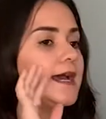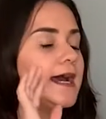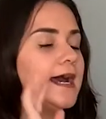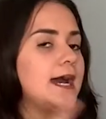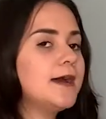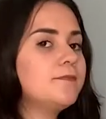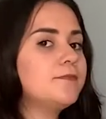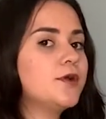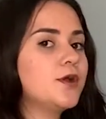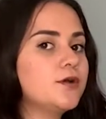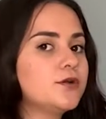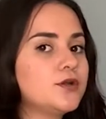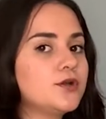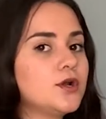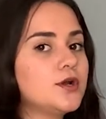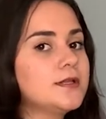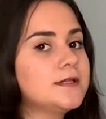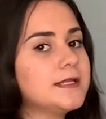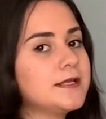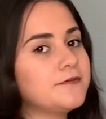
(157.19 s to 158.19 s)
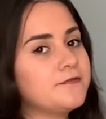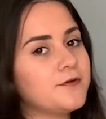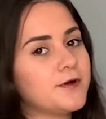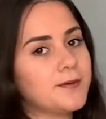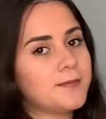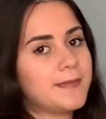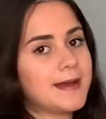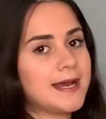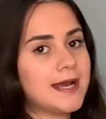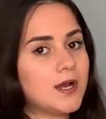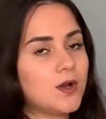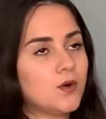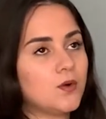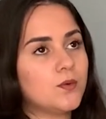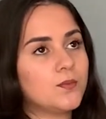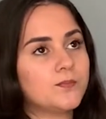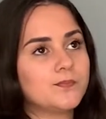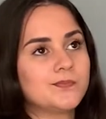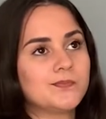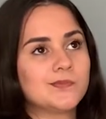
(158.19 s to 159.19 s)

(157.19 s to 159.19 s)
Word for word: I'm going on holiday for about,